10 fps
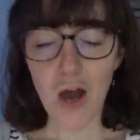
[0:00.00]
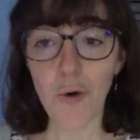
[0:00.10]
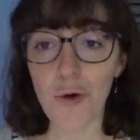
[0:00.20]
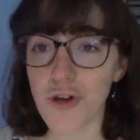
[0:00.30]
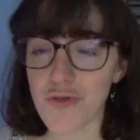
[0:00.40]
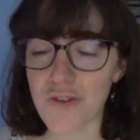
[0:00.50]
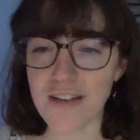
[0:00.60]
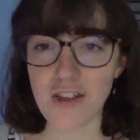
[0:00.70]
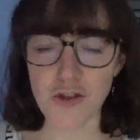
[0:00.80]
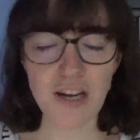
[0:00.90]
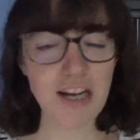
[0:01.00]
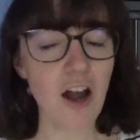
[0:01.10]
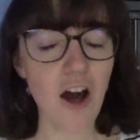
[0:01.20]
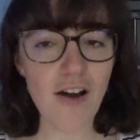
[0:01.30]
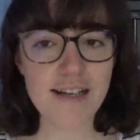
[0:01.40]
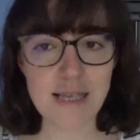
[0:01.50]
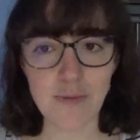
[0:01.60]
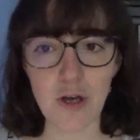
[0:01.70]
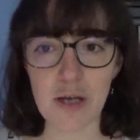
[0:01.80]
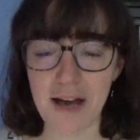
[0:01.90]
Or you could read The Three Clerks, a
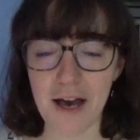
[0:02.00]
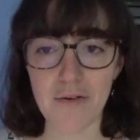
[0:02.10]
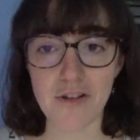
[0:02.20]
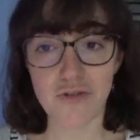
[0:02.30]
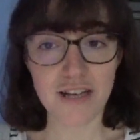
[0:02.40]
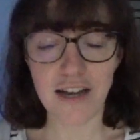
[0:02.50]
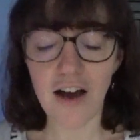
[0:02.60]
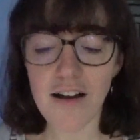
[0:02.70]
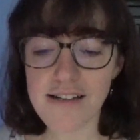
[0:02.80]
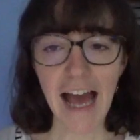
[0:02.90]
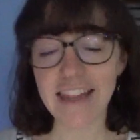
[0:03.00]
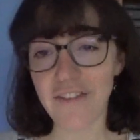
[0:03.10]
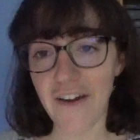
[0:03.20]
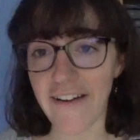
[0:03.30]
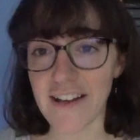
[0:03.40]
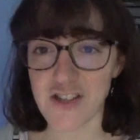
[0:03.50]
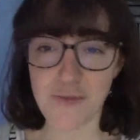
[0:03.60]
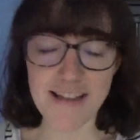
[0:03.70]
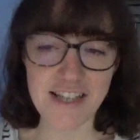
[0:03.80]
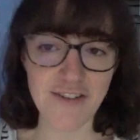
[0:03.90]
book about three clerks and their various
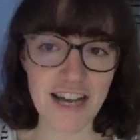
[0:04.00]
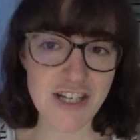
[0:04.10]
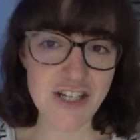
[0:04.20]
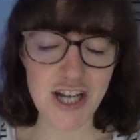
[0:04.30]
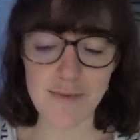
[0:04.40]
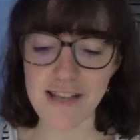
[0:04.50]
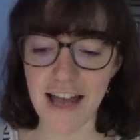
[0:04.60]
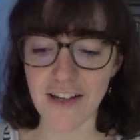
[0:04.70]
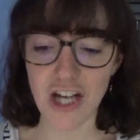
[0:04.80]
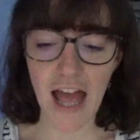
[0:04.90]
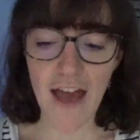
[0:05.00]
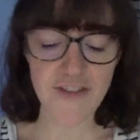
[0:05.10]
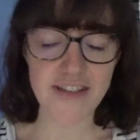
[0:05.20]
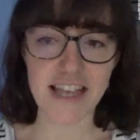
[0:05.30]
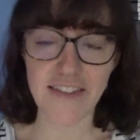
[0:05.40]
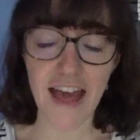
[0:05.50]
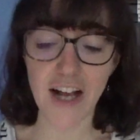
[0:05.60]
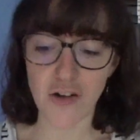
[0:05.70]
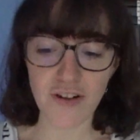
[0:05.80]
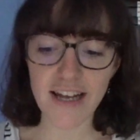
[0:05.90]
romantic relationships and efforts in their
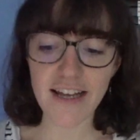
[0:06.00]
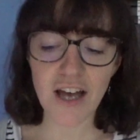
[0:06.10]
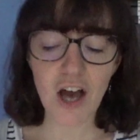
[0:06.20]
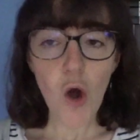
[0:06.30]
career.